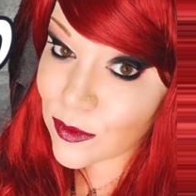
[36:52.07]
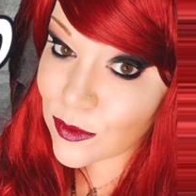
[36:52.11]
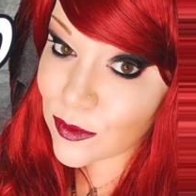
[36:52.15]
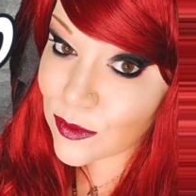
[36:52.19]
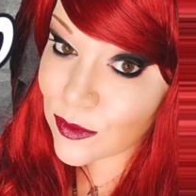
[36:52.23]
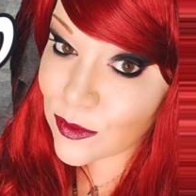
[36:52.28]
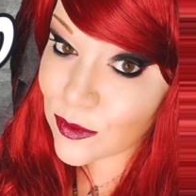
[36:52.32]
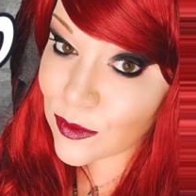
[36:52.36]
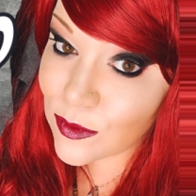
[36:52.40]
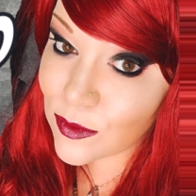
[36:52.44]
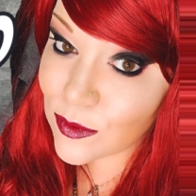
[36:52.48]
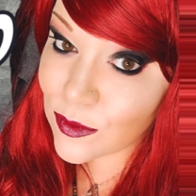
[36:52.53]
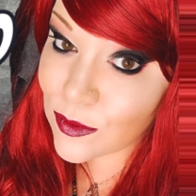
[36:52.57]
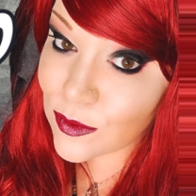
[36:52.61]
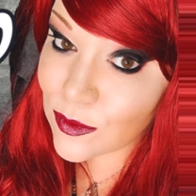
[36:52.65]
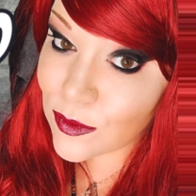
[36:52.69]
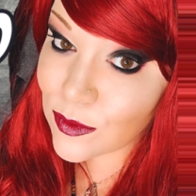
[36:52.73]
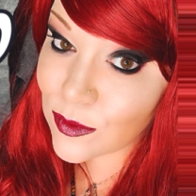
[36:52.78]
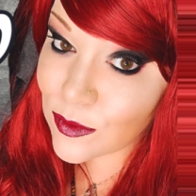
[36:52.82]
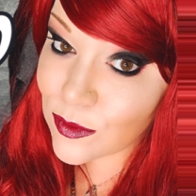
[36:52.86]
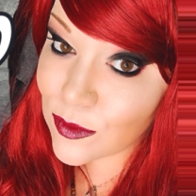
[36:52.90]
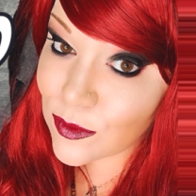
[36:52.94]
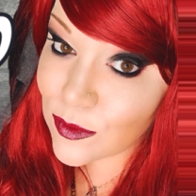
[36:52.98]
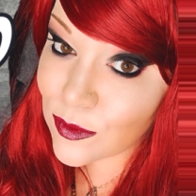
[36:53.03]
I don't think
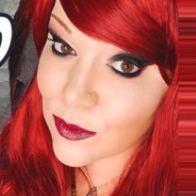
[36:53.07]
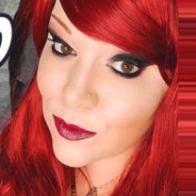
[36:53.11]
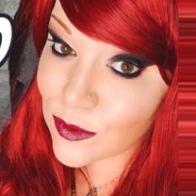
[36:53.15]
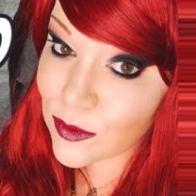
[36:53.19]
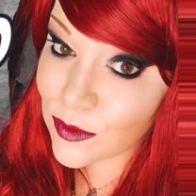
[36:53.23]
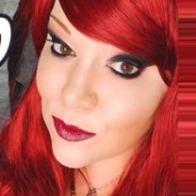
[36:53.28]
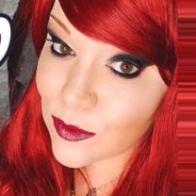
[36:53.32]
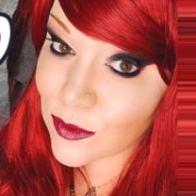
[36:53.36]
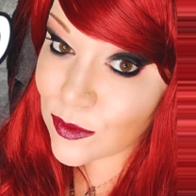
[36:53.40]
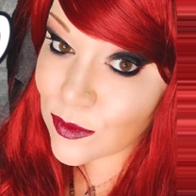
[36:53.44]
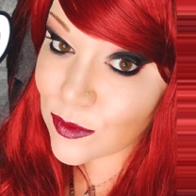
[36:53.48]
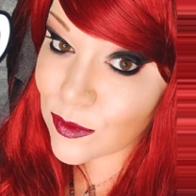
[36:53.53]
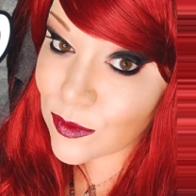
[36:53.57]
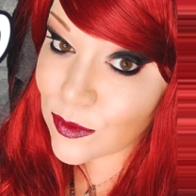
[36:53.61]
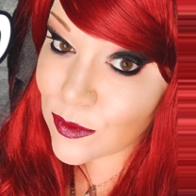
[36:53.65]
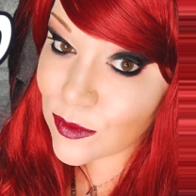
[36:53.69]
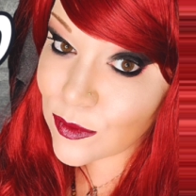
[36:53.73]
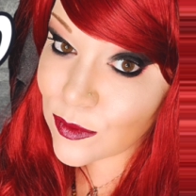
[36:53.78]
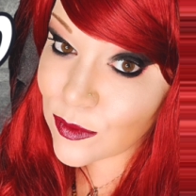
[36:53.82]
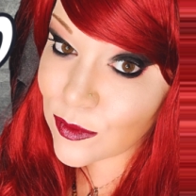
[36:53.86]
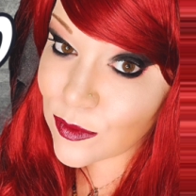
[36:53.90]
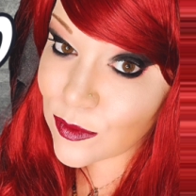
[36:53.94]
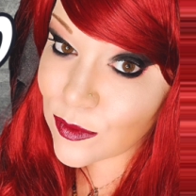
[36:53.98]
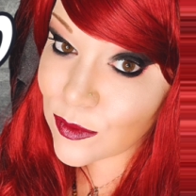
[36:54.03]
that'd be a good idea
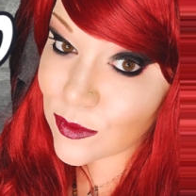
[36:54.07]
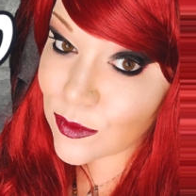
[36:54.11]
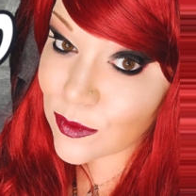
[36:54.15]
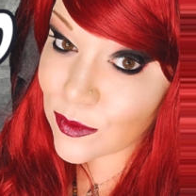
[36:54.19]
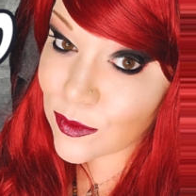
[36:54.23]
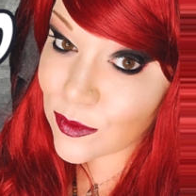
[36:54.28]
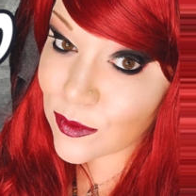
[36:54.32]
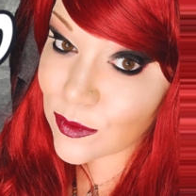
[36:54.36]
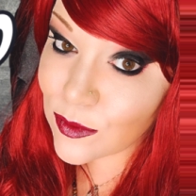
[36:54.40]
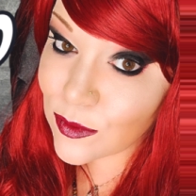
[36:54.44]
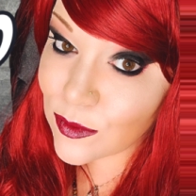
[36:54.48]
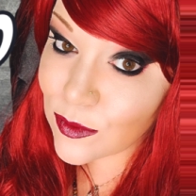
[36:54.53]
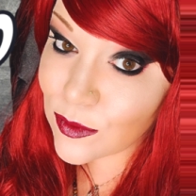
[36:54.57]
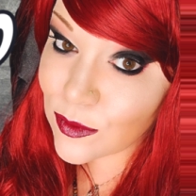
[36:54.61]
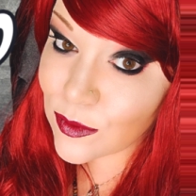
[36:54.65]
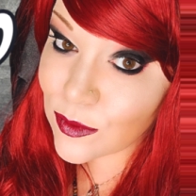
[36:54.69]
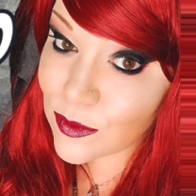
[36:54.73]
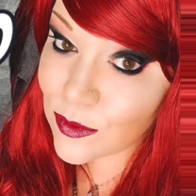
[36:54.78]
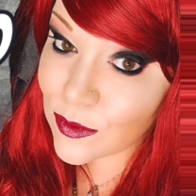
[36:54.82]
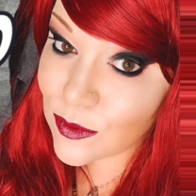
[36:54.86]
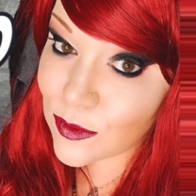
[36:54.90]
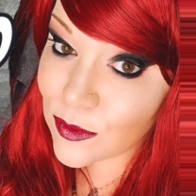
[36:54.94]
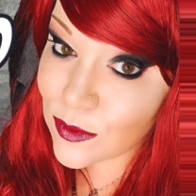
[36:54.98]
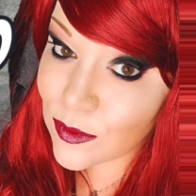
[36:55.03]
right now,
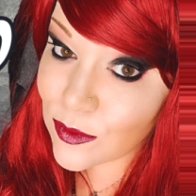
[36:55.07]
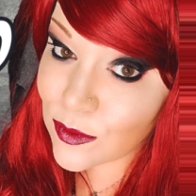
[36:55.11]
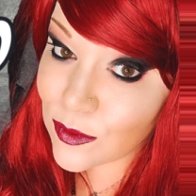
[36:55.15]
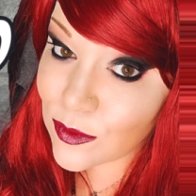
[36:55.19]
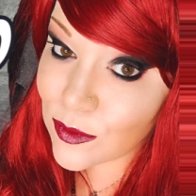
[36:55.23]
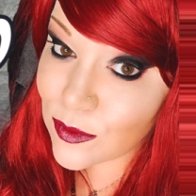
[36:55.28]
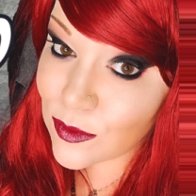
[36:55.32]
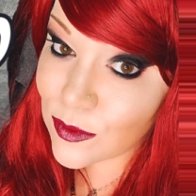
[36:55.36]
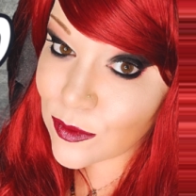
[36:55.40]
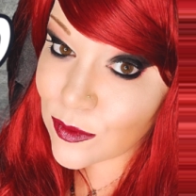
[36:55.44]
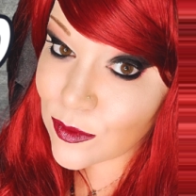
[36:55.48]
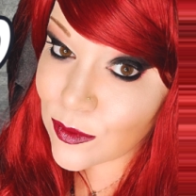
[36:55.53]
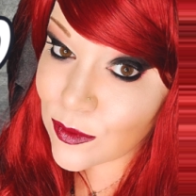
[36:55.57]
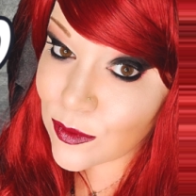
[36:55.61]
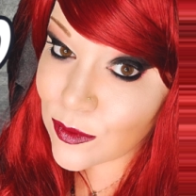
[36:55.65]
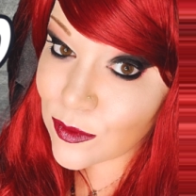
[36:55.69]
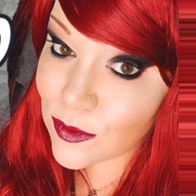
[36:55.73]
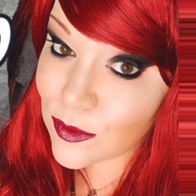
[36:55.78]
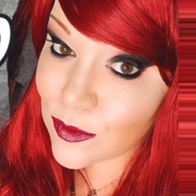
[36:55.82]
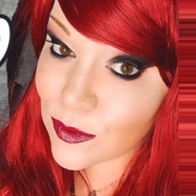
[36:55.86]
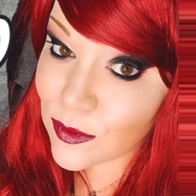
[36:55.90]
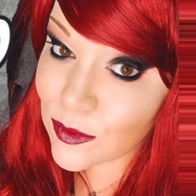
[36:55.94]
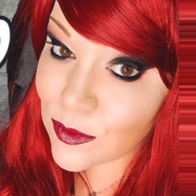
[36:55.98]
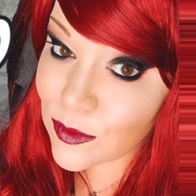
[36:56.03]
and I feel like a
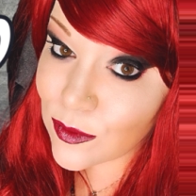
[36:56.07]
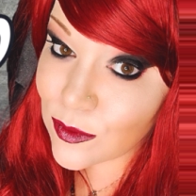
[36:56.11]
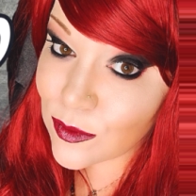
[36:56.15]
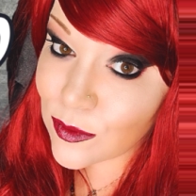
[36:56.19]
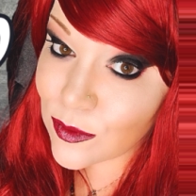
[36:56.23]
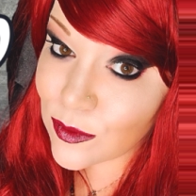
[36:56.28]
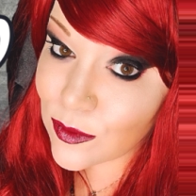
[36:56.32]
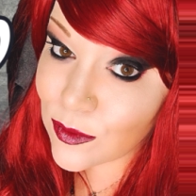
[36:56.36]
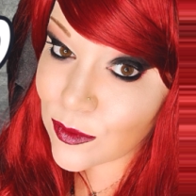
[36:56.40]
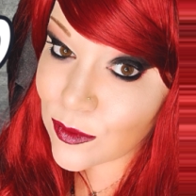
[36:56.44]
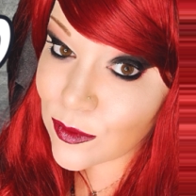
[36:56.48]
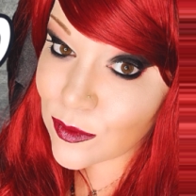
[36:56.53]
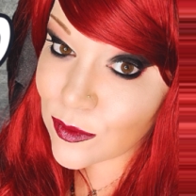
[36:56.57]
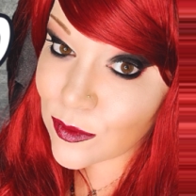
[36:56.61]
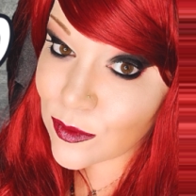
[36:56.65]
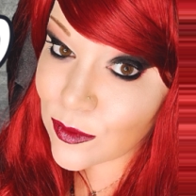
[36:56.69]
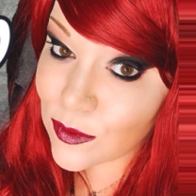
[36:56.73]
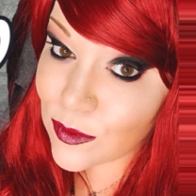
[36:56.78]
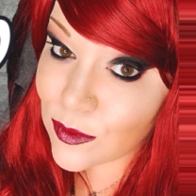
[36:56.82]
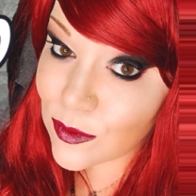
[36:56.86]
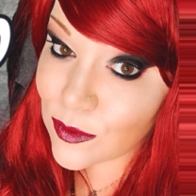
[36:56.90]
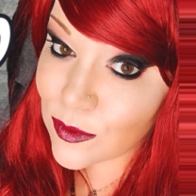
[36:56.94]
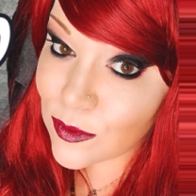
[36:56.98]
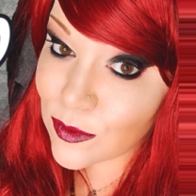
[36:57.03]
word with him
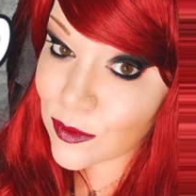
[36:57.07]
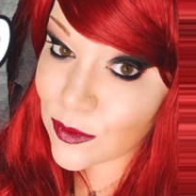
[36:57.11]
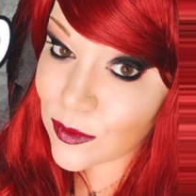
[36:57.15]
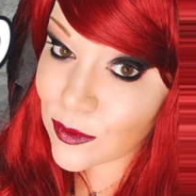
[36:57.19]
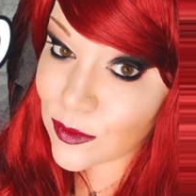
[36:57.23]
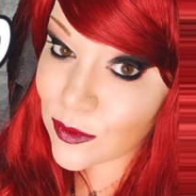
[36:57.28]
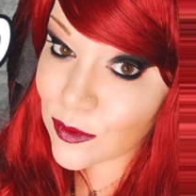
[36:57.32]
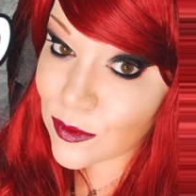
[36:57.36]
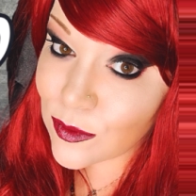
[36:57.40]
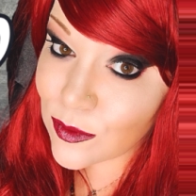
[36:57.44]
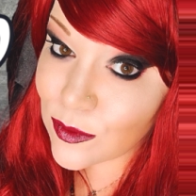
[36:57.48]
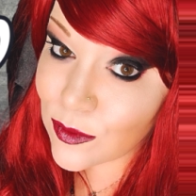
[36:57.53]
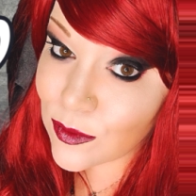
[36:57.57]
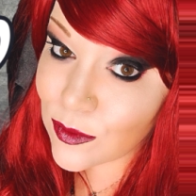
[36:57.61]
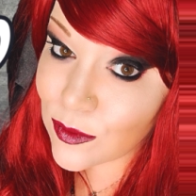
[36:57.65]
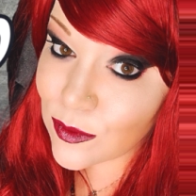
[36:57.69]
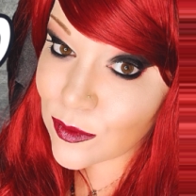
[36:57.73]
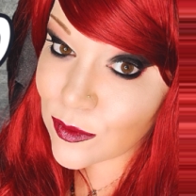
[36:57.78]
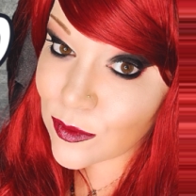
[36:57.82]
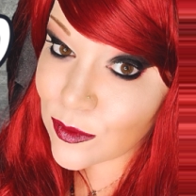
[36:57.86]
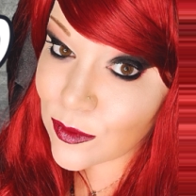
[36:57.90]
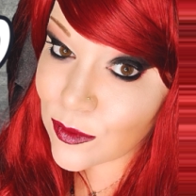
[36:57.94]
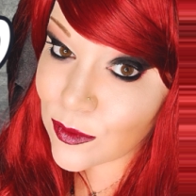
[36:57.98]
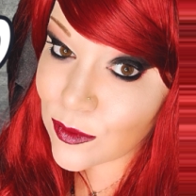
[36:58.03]
myself. You want to
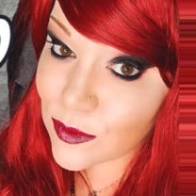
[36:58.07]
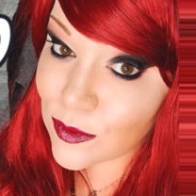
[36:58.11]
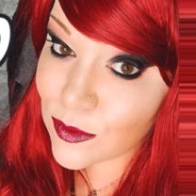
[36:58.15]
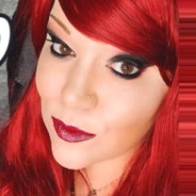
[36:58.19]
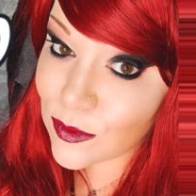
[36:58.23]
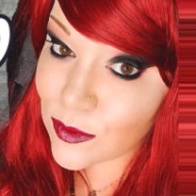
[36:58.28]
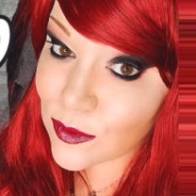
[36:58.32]
see him?